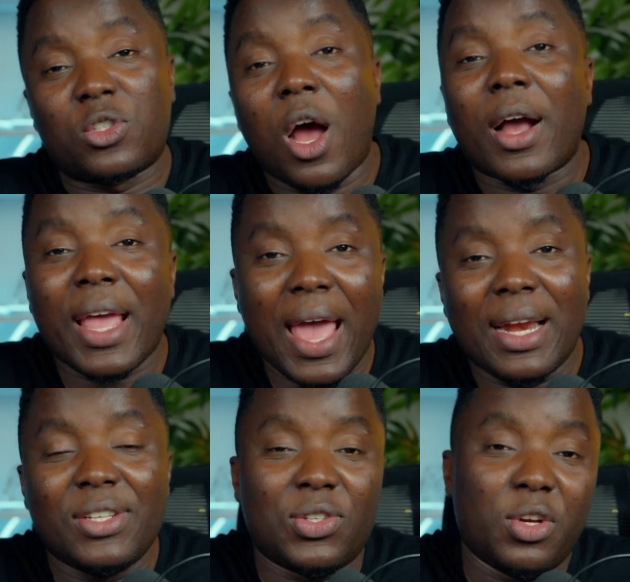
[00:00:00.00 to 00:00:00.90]
soc
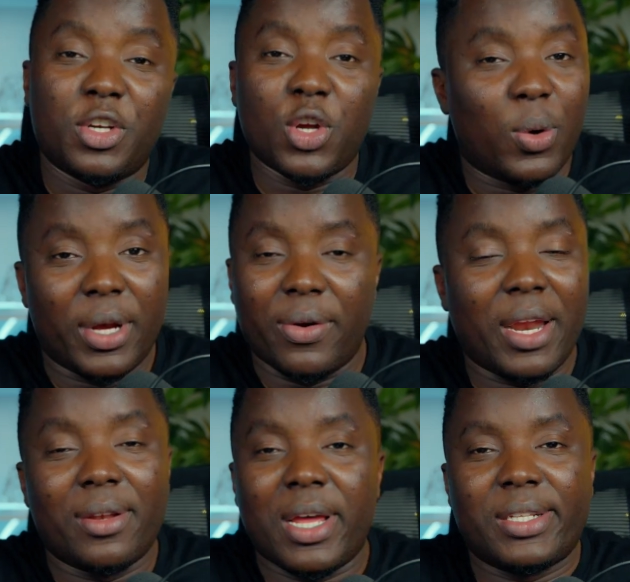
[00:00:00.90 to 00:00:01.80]
analysts they're doing
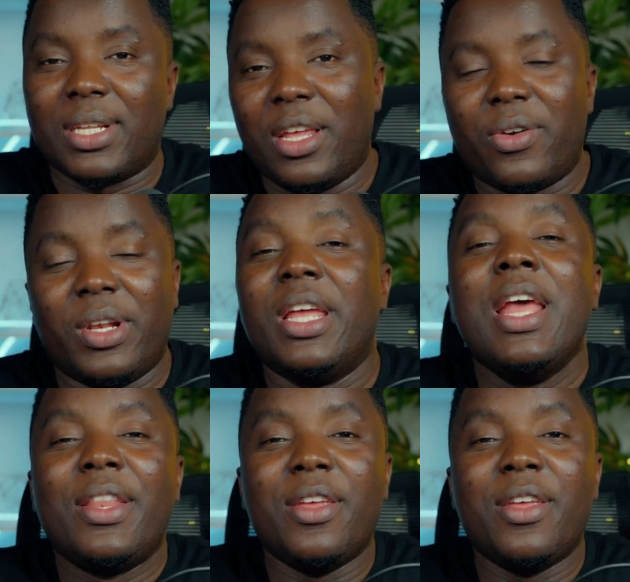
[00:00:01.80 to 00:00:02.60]
right that's literally